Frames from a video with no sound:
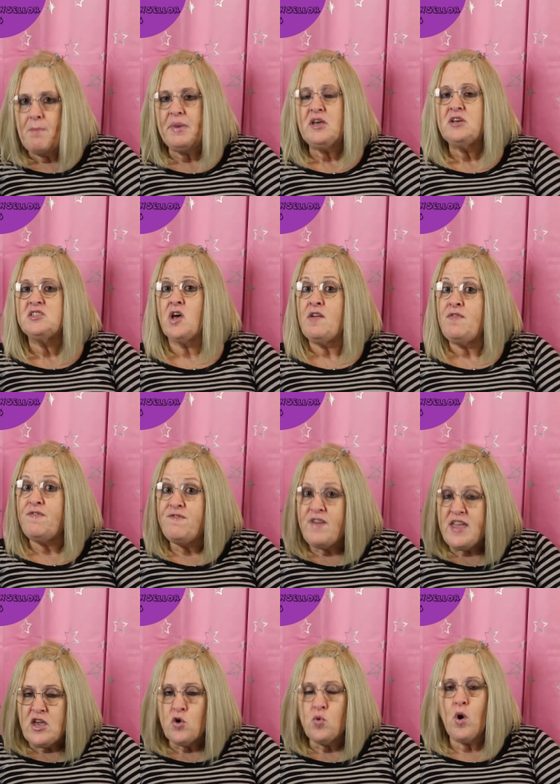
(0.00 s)
because I
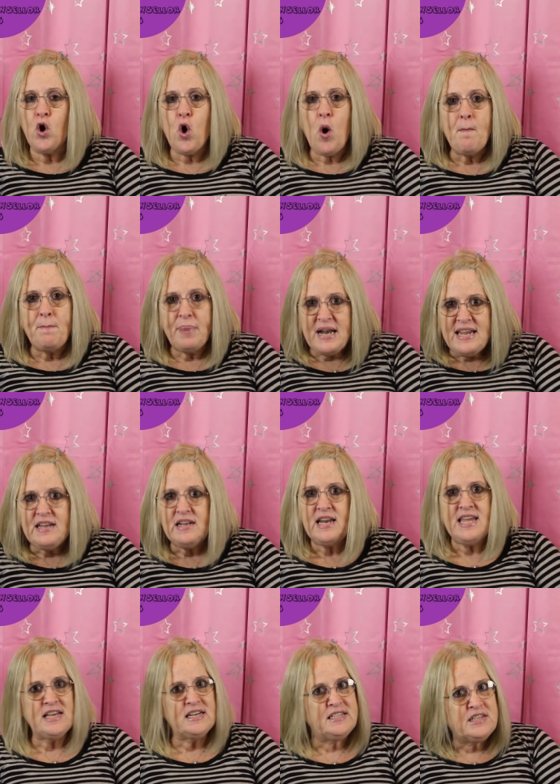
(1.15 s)
feel
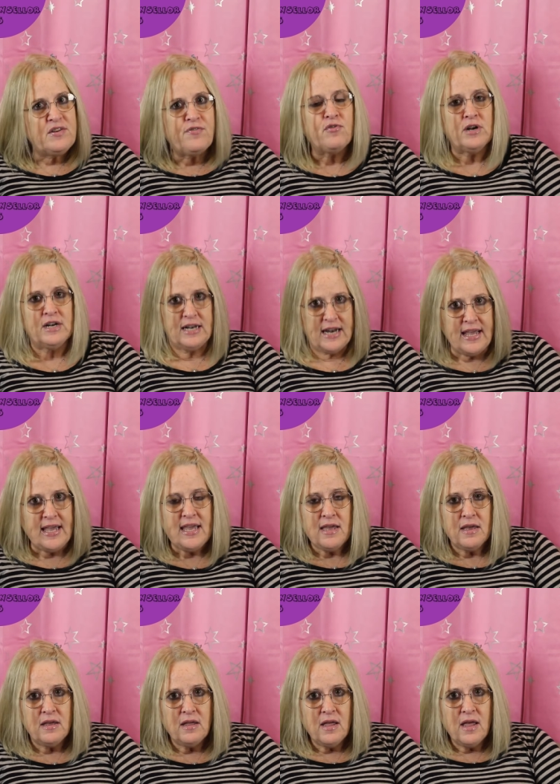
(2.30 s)
completely differently